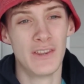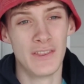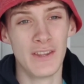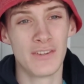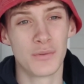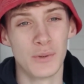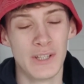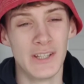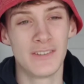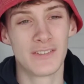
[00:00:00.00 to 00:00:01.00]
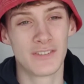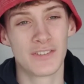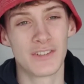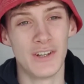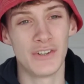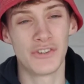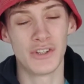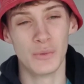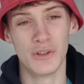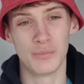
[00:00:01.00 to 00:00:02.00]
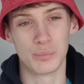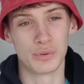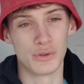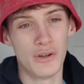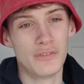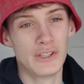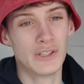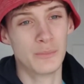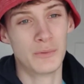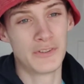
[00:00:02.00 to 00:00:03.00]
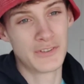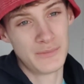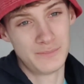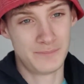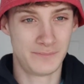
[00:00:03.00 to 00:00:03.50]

this week's, starting with Proverbs.